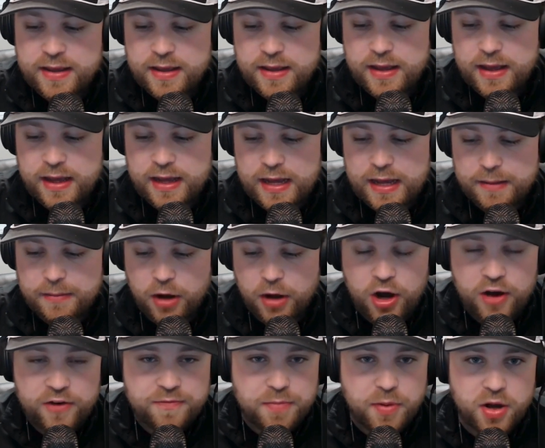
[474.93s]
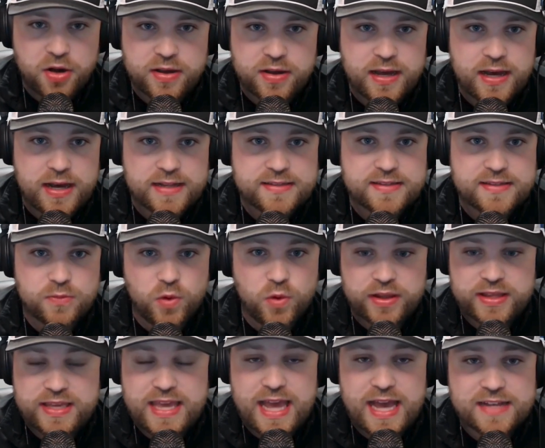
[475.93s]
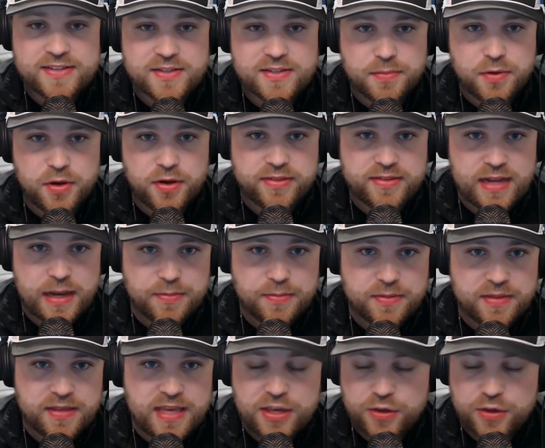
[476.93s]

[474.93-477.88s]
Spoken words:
off-ball cuts while he has the ball at the top of the key.